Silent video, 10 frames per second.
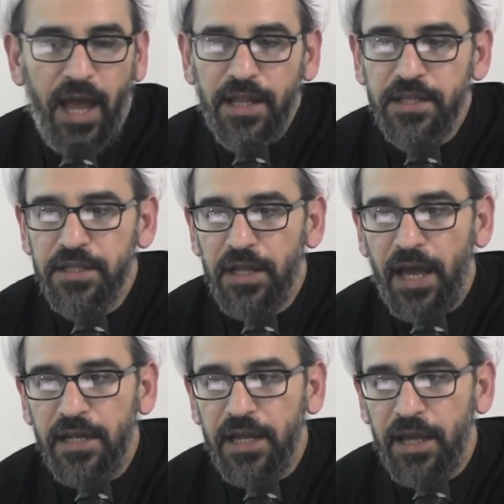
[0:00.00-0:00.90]
and
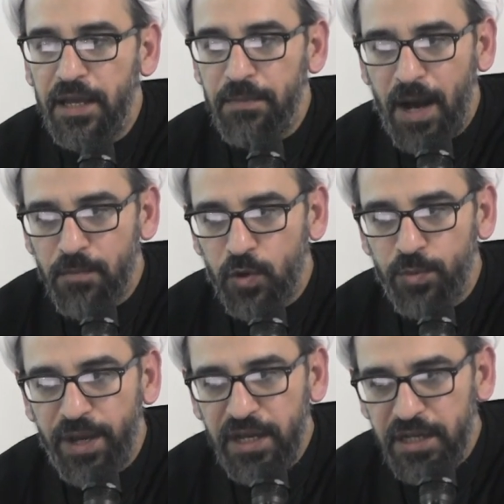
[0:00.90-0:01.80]
and imam
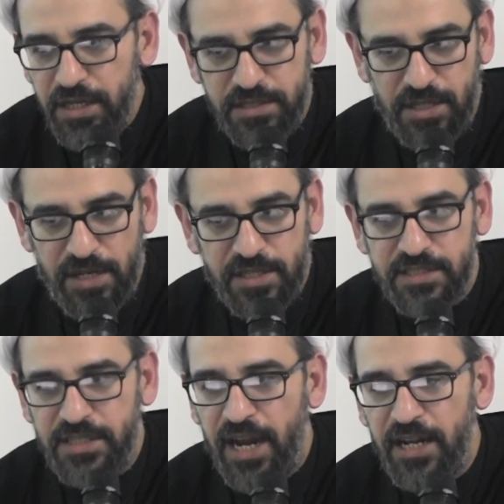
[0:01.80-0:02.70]
khomeini's
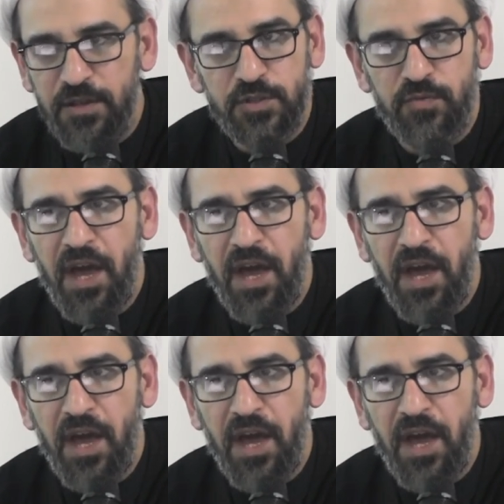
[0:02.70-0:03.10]
understanding is